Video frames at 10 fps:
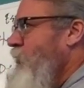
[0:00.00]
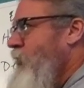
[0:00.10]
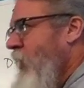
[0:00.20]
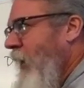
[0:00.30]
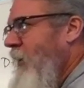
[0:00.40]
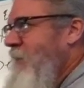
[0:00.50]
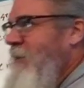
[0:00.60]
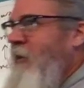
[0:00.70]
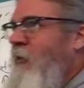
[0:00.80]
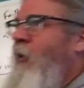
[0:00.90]

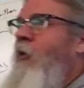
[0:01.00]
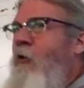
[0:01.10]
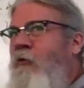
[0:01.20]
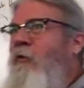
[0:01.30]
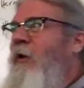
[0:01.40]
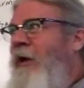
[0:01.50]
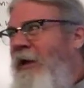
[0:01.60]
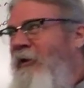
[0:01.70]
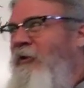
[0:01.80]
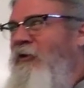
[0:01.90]
jealousy over
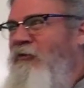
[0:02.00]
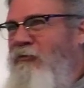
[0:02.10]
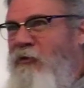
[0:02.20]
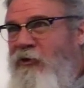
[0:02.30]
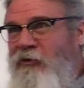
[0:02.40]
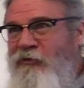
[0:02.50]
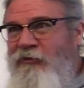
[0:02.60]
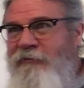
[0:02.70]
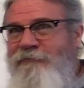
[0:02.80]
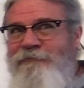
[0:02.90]
Helena's looks.
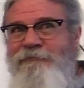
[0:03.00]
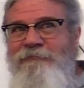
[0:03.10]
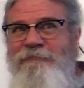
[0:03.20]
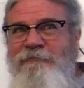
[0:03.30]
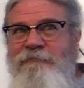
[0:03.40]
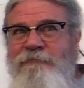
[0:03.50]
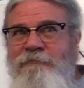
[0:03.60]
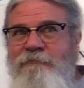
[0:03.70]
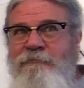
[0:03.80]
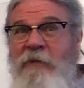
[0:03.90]

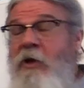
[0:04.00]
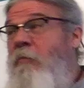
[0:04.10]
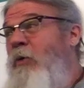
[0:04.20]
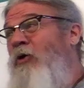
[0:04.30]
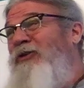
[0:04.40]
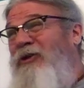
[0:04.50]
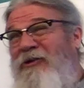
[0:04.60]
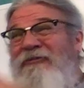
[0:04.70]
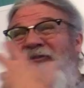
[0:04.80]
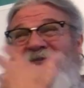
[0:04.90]
Both her
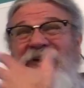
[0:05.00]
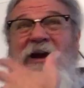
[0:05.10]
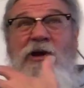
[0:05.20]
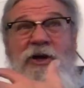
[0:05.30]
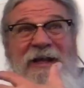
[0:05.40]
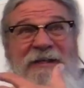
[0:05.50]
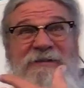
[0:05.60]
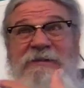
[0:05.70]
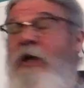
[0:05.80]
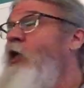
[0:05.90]

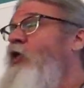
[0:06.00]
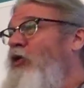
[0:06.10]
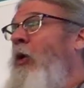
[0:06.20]
fairness, the